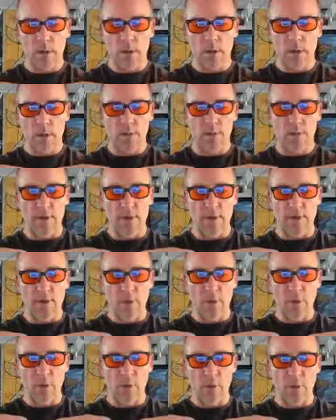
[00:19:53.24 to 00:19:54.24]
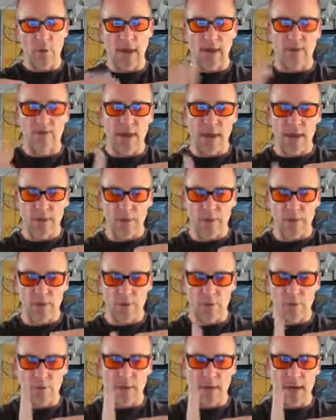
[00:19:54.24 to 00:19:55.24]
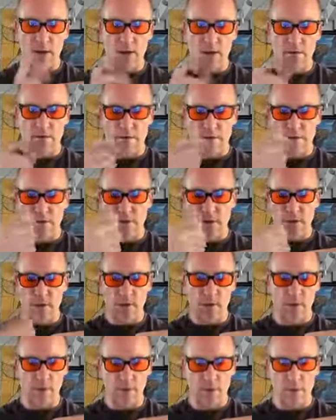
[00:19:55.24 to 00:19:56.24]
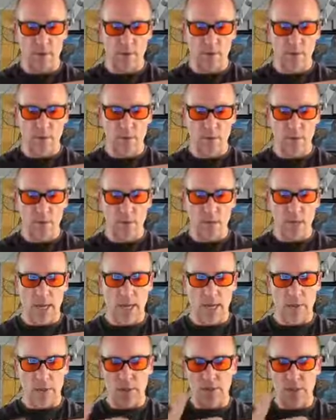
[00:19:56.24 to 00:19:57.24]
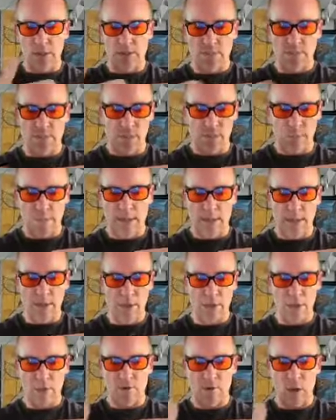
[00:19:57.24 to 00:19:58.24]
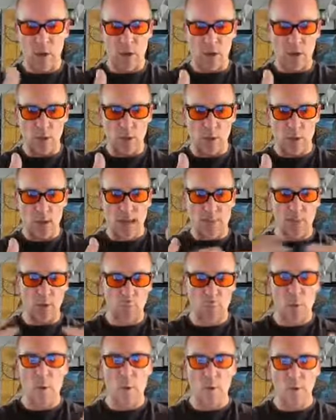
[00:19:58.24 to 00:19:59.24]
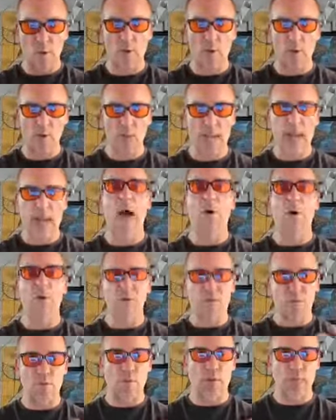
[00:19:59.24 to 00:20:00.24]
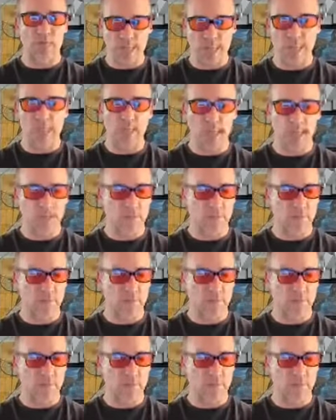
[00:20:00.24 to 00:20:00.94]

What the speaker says: and then you have that third layer of ethereal, and you look at the different dimensions of a hologram and what we're in now in 3D,